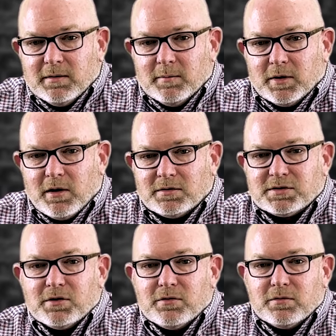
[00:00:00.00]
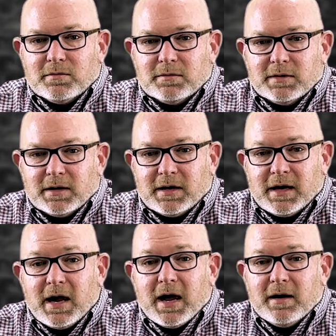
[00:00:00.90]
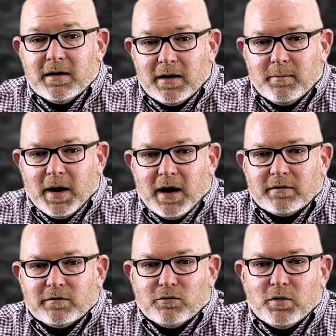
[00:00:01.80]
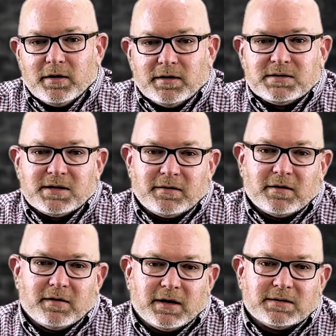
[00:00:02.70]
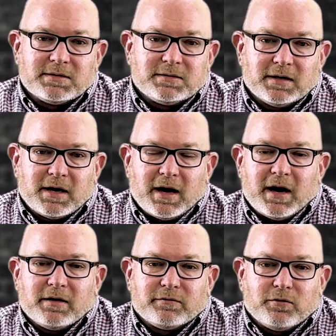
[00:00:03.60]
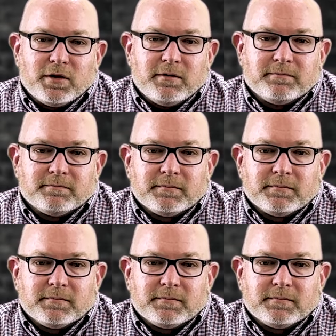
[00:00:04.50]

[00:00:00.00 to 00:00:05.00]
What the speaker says: but also can impact your witness and the things that God has for you.